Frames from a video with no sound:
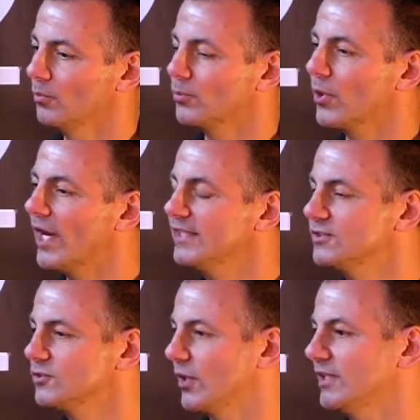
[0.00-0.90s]

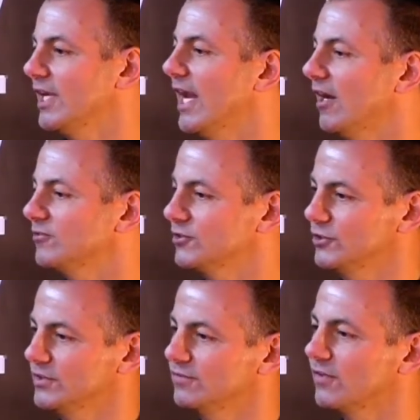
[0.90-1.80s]
Pride's going to have
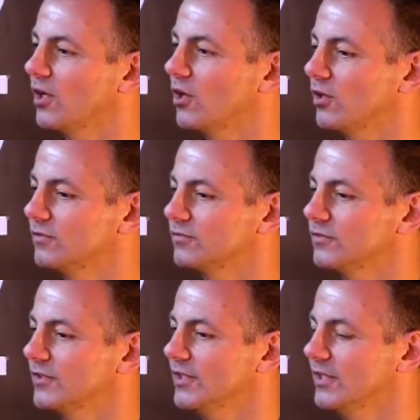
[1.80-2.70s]
to evolve
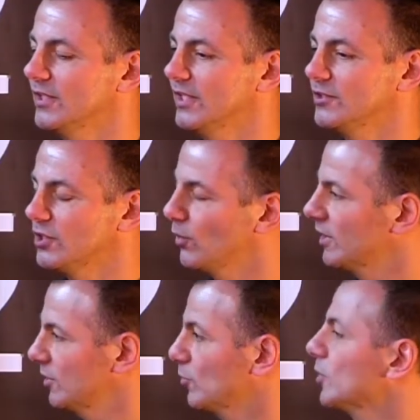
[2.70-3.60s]
into
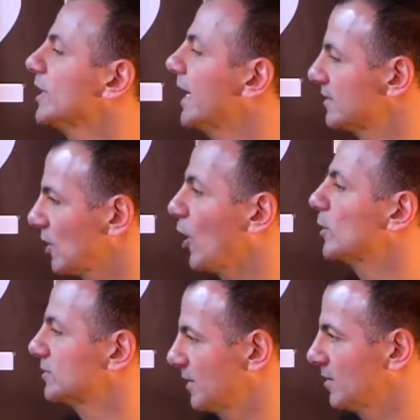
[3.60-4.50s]
what it really has
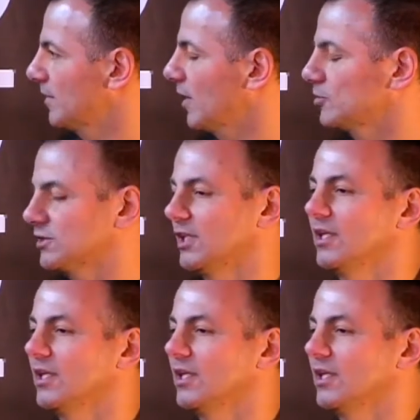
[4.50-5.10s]
always been about.